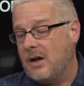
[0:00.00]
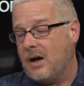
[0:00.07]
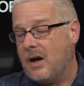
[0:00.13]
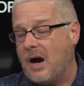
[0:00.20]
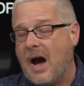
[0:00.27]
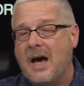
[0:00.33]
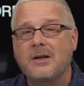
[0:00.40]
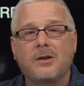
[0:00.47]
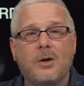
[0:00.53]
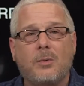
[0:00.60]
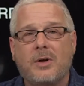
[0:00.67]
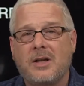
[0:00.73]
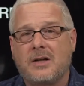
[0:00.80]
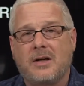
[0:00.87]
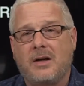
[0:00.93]
Uh, I don't know
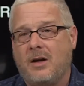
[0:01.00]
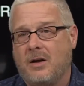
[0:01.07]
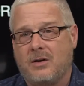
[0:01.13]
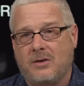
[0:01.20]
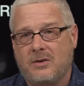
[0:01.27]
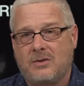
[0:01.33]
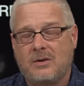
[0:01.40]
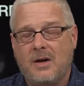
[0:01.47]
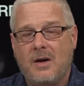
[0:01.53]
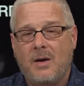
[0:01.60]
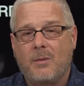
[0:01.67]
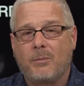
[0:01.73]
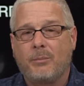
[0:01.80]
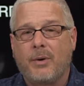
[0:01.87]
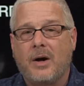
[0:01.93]
what it is
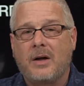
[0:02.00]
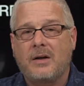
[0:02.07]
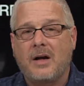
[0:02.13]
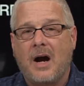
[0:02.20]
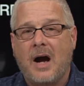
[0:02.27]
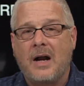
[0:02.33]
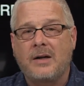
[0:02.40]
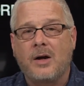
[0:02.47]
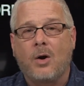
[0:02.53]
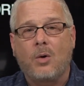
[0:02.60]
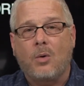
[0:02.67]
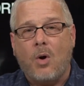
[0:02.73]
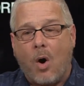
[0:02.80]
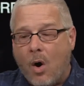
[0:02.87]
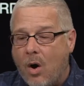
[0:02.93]
but I
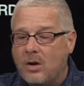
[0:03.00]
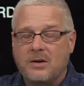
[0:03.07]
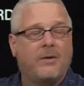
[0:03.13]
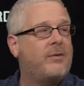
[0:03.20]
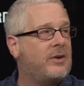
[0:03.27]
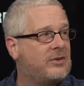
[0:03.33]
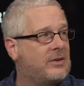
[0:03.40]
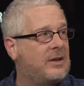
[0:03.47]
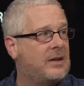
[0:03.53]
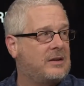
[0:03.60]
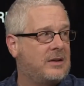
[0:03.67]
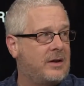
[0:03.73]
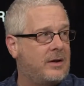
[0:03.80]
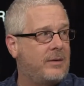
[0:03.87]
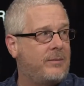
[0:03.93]
know all of us get
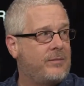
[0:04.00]
there.